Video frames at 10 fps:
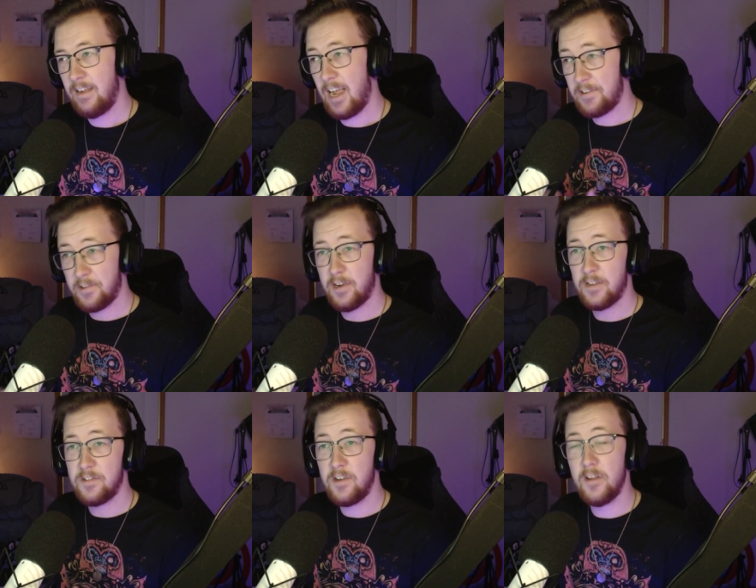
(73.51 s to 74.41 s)
Actually
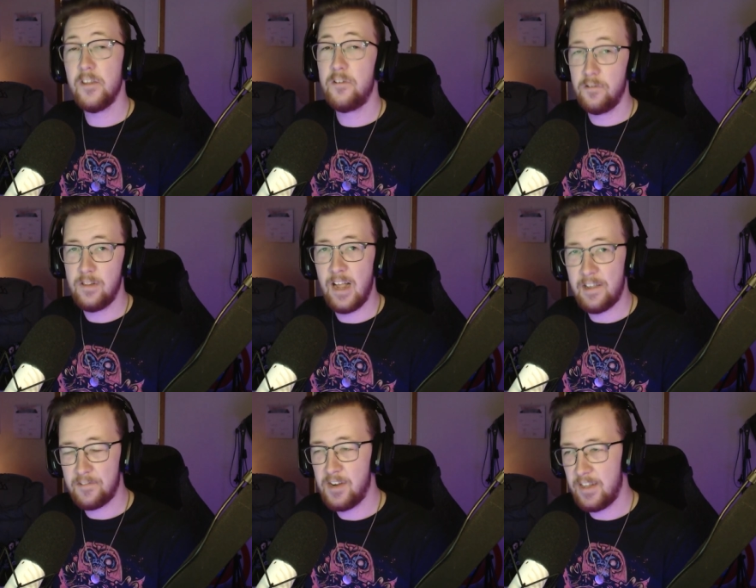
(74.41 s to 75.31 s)
got to know the dude
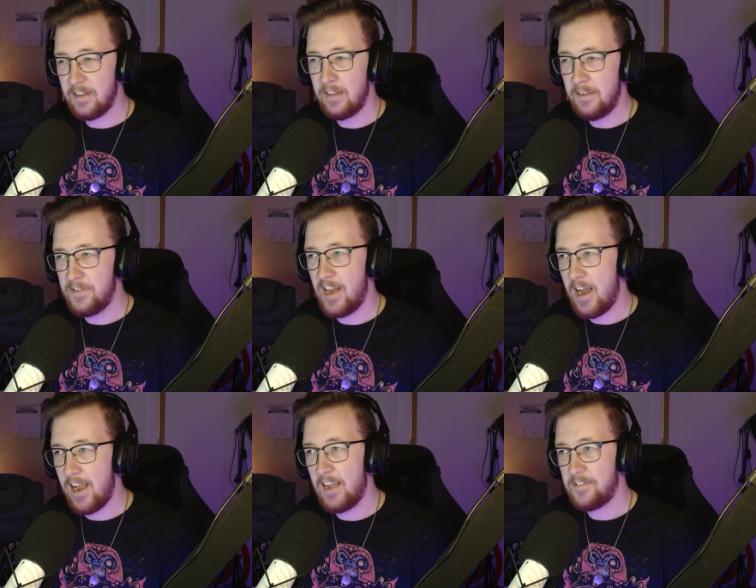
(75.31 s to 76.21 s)
last night that lives in our
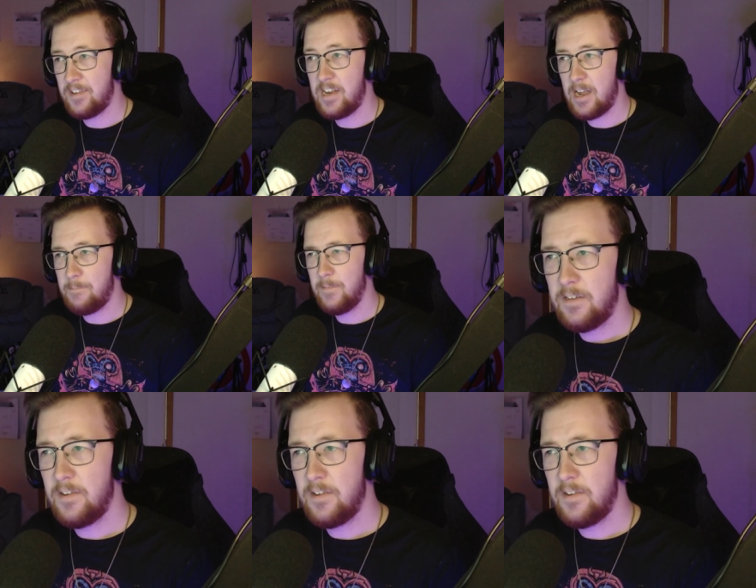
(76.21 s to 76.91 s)
house and um,